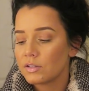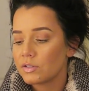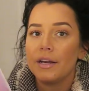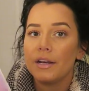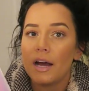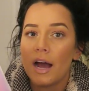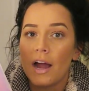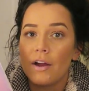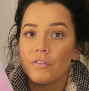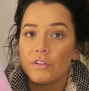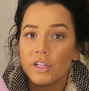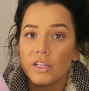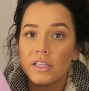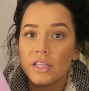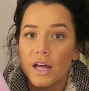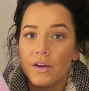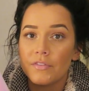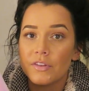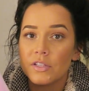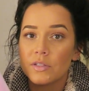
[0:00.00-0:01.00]
I, I really
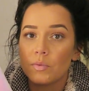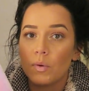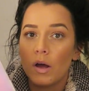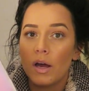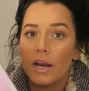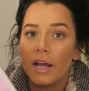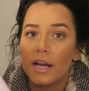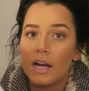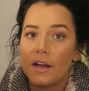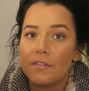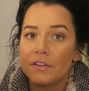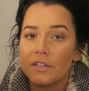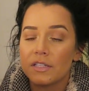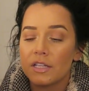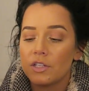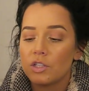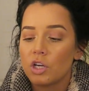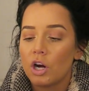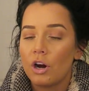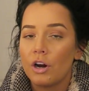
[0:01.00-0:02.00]
love this one. I got this
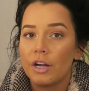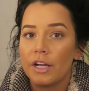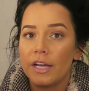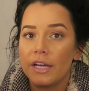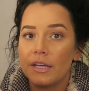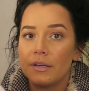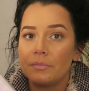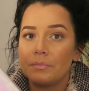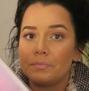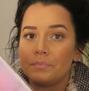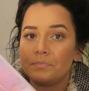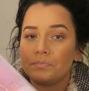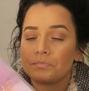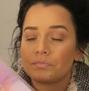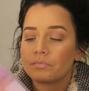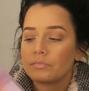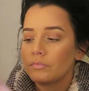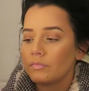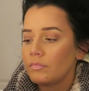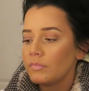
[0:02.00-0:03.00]
at Target.
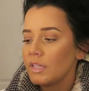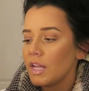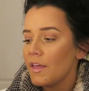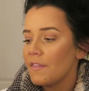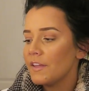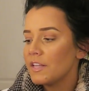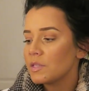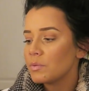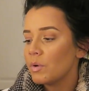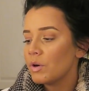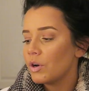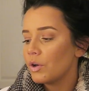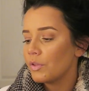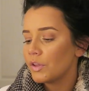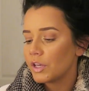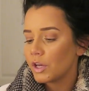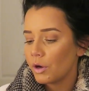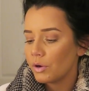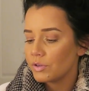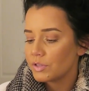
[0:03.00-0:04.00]
This one
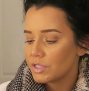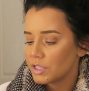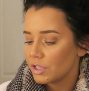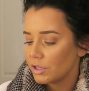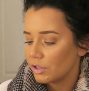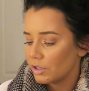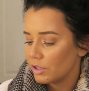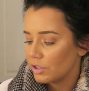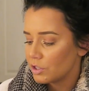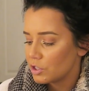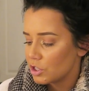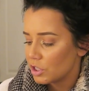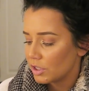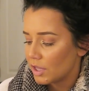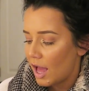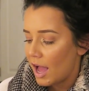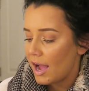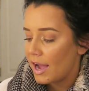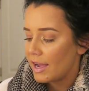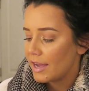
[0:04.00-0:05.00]
only goes till
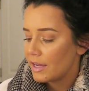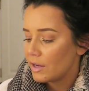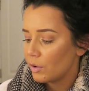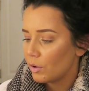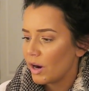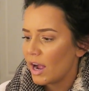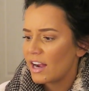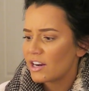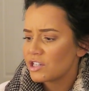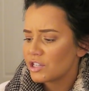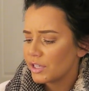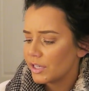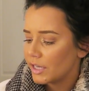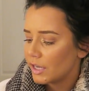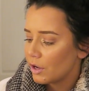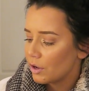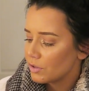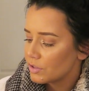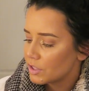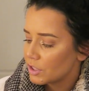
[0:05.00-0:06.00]
July, or actually
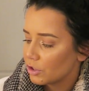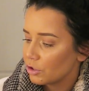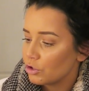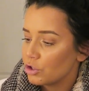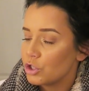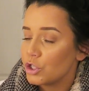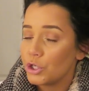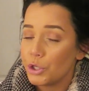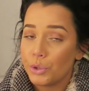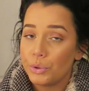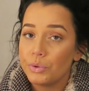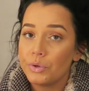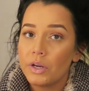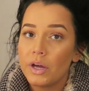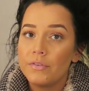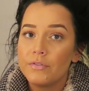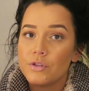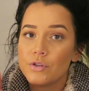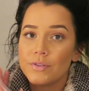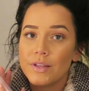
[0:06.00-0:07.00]
it goes till June
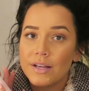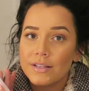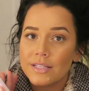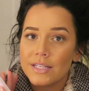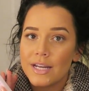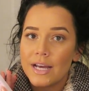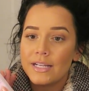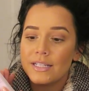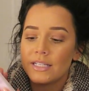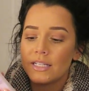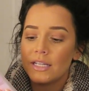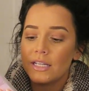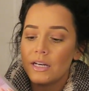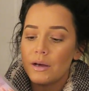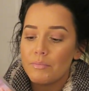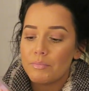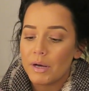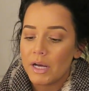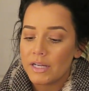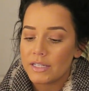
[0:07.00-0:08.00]
of two thousand nineteen,
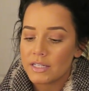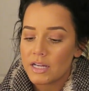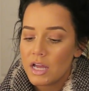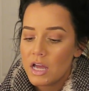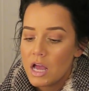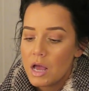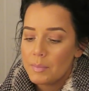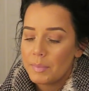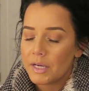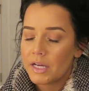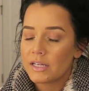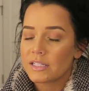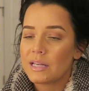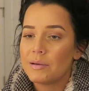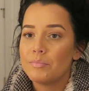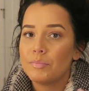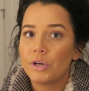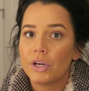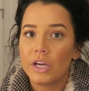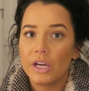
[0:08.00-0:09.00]
but because
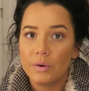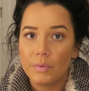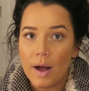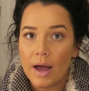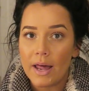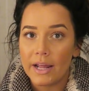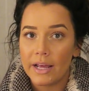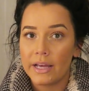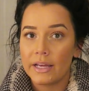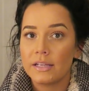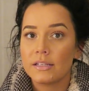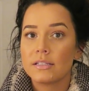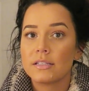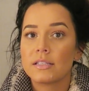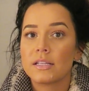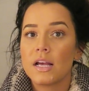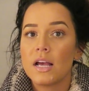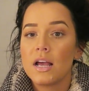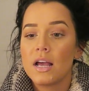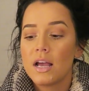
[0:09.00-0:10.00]
I'm booking
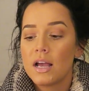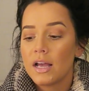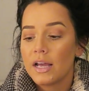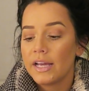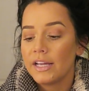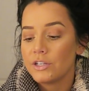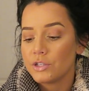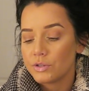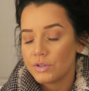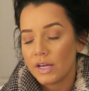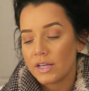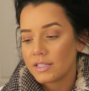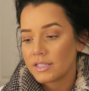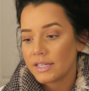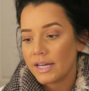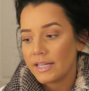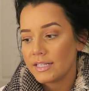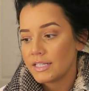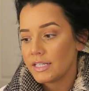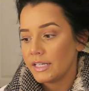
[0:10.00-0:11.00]
weddings in two thousand
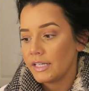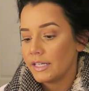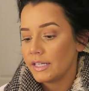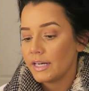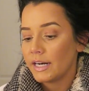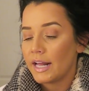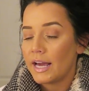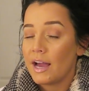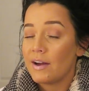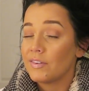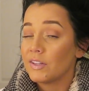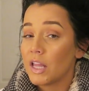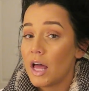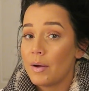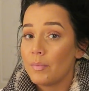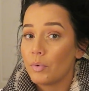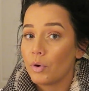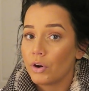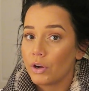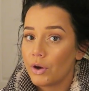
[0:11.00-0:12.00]
nineteen and I have a
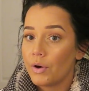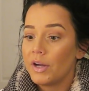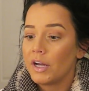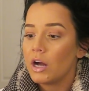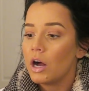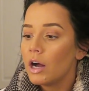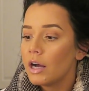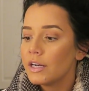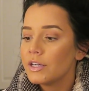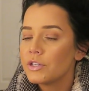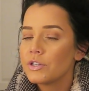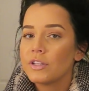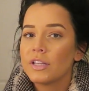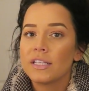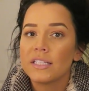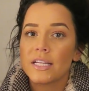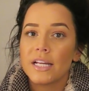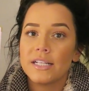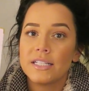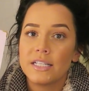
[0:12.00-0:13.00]
lot more going on in two
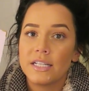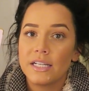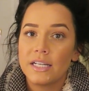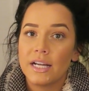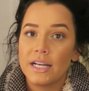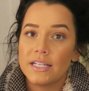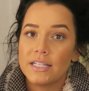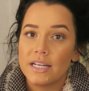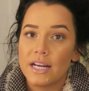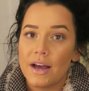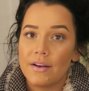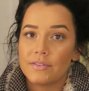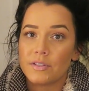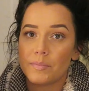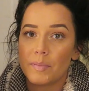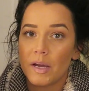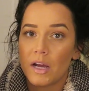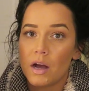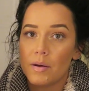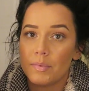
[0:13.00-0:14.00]
thousand nineteen, I did have to
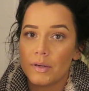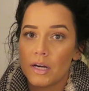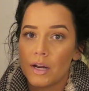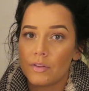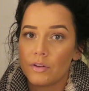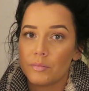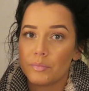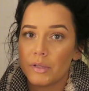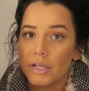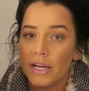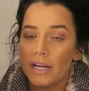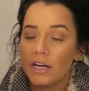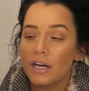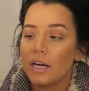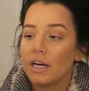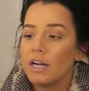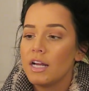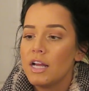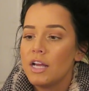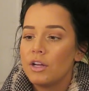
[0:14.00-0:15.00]
pick up another
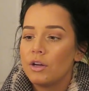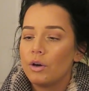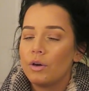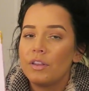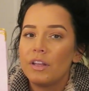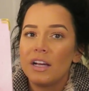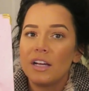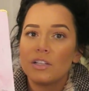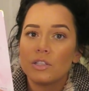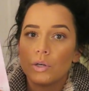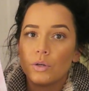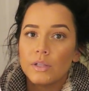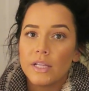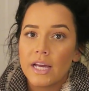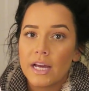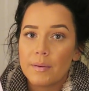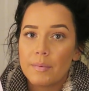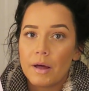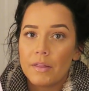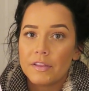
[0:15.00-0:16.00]
planner. The only thing I don't
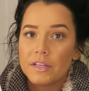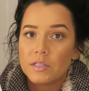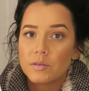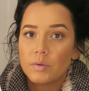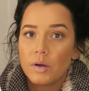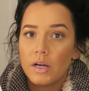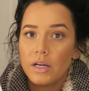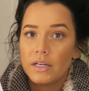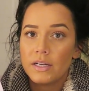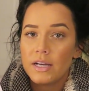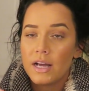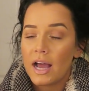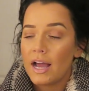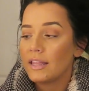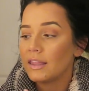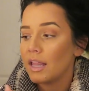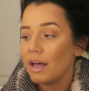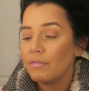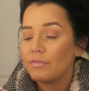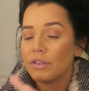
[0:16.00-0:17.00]
like about this one,
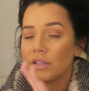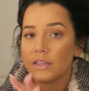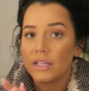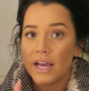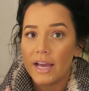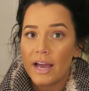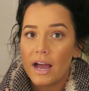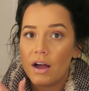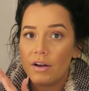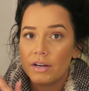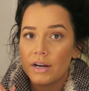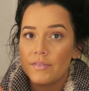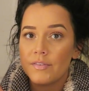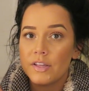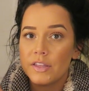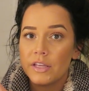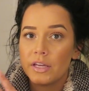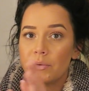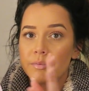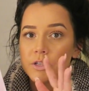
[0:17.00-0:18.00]
I love the layout and
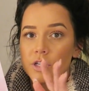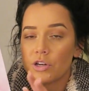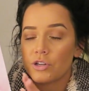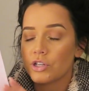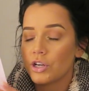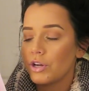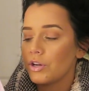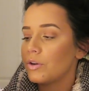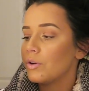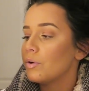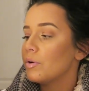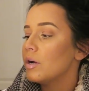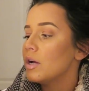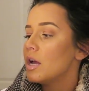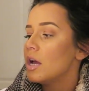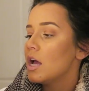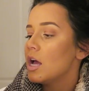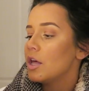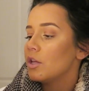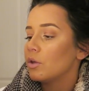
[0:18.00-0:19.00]
everything, which I'll show you.
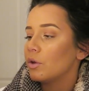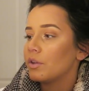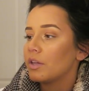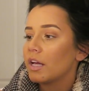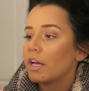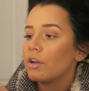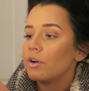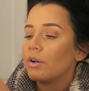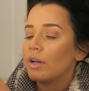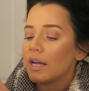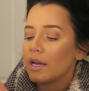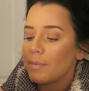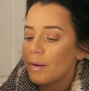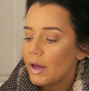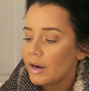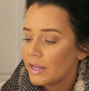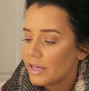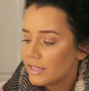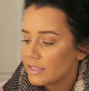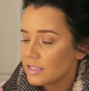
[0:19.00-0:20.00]
The only thing I don't like
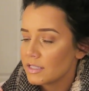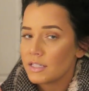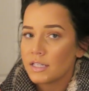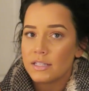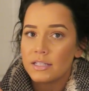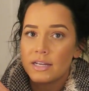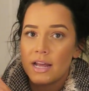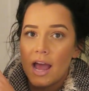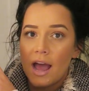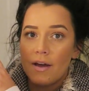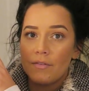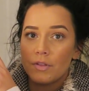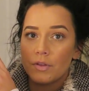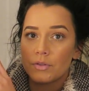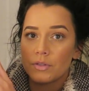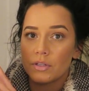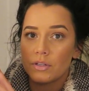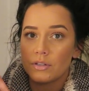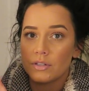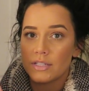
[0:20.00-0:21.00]
about it is it doesn't have
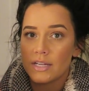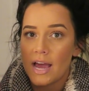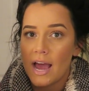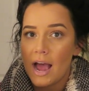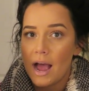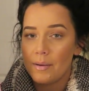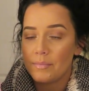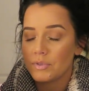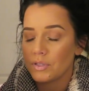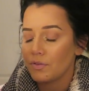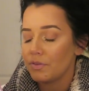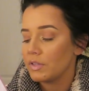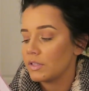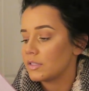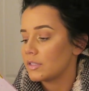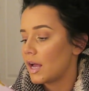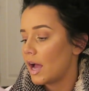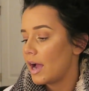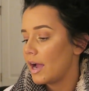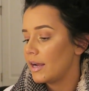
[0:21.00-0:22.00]
those little tabs on the
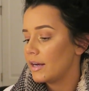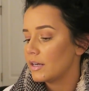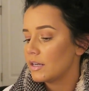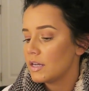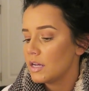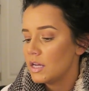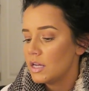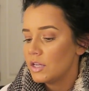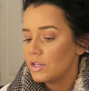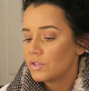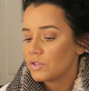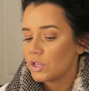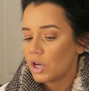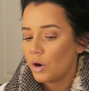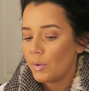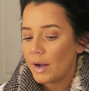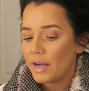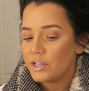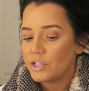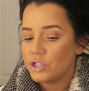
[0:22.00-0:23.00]
side.
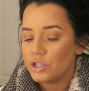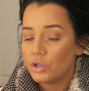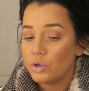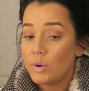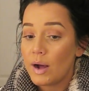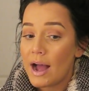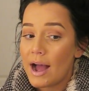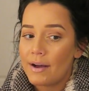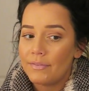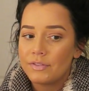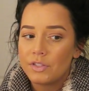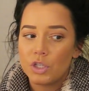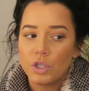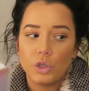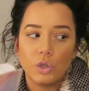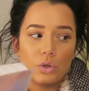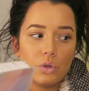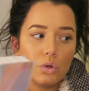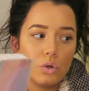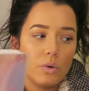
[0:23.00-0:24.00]
So I do have
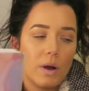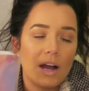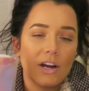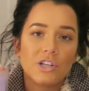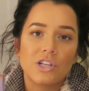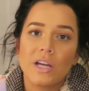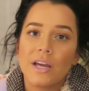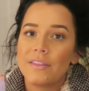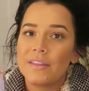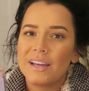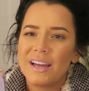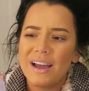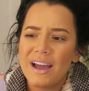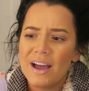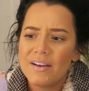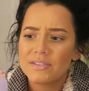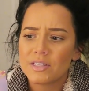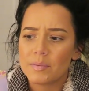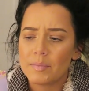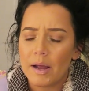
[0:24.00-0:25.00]
to, actually I think I
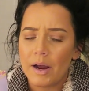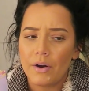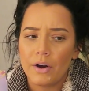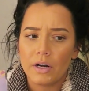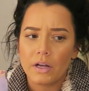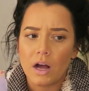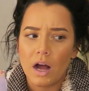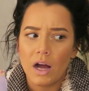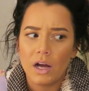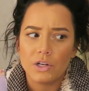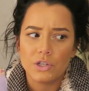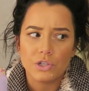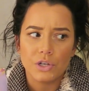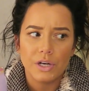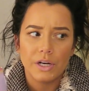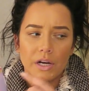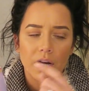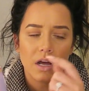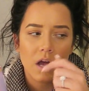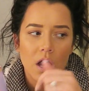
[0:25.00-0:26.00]
have some Erin
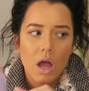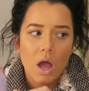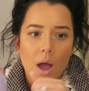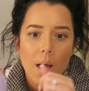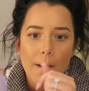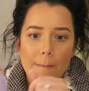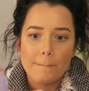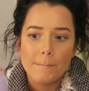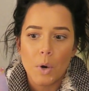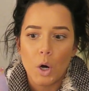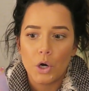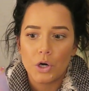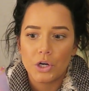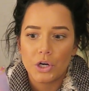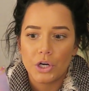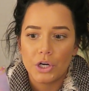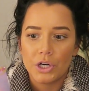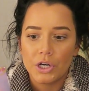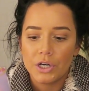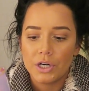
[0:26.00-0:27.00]
Condren
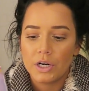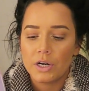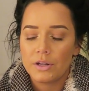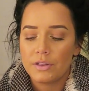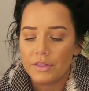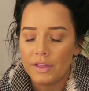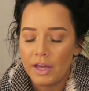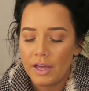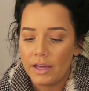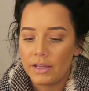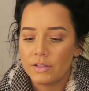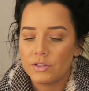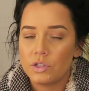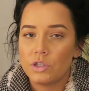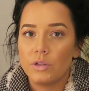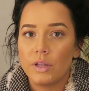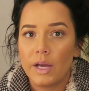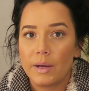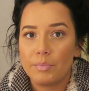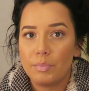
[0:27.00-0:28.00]
marker things
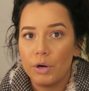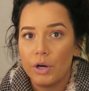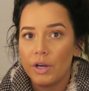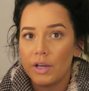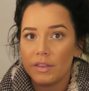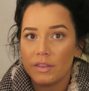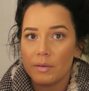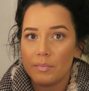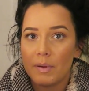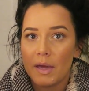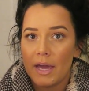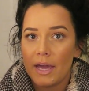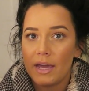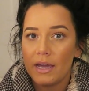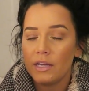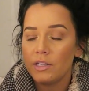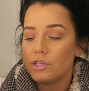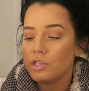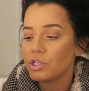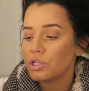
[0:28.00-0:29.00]
you like put in the
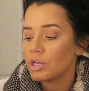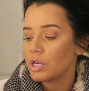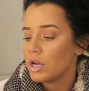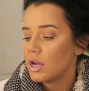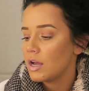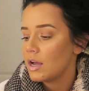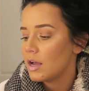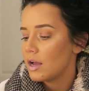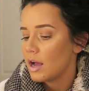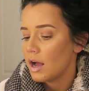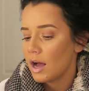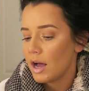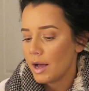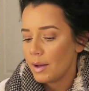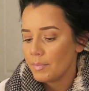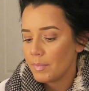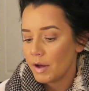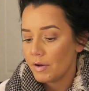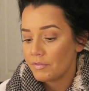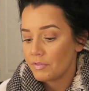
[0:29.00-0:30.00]
page
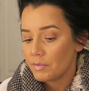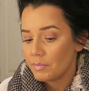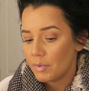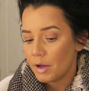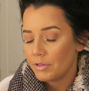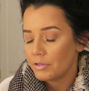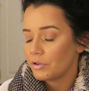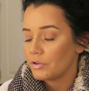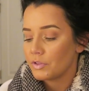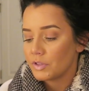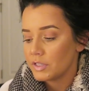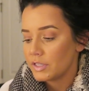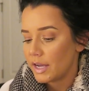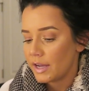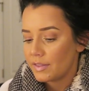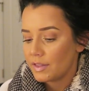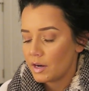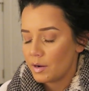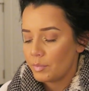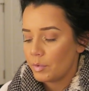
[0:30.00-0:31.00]
um, of the month or the
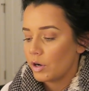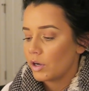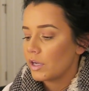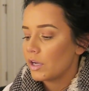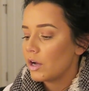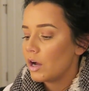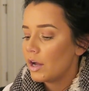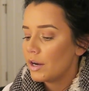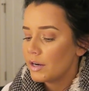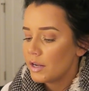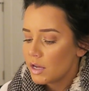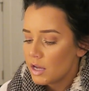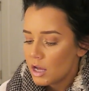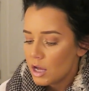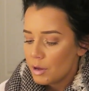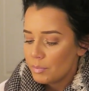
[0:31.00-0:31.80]
day that I'm working on.